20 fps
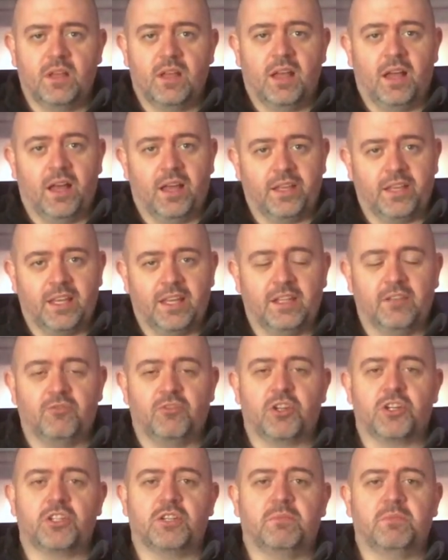Again,
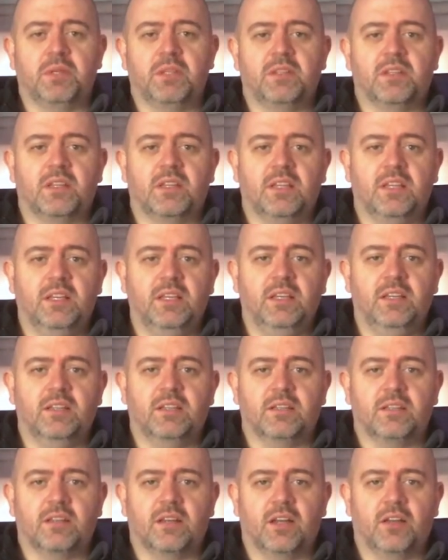Russia being the key
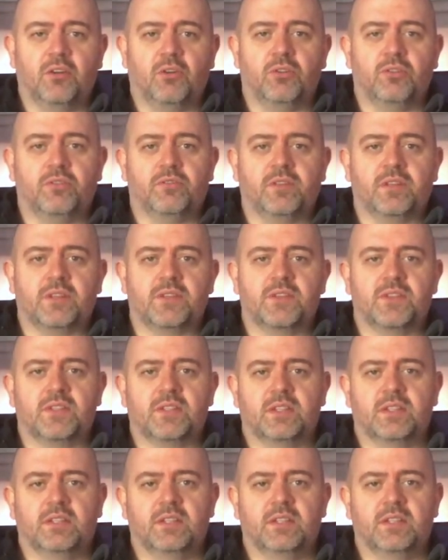in all of this.